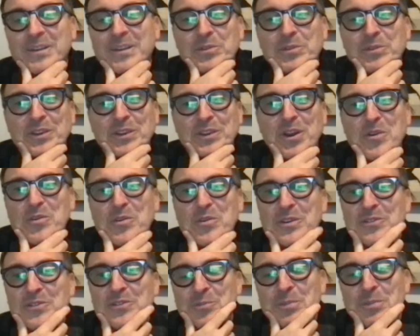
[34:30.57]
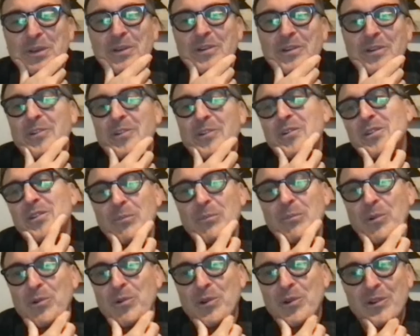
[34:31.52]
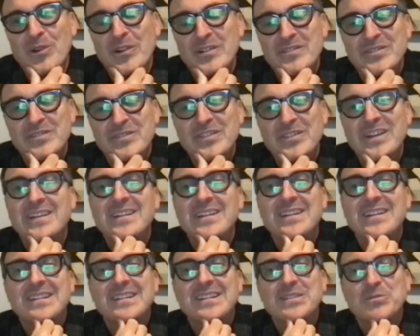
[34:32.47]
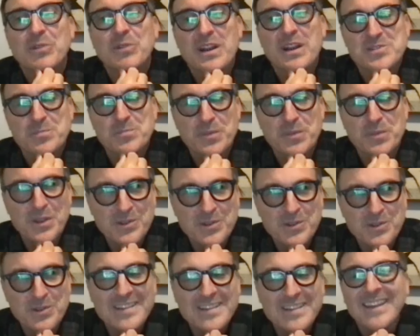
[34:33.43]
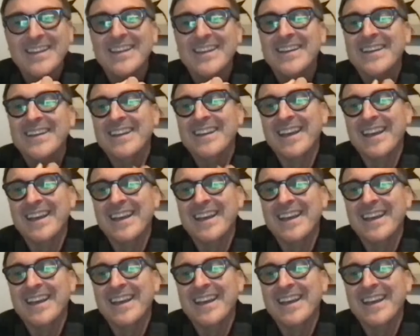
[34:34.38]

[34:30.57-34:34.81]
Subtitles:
He was a co-conspirator in the murder of Rasputin.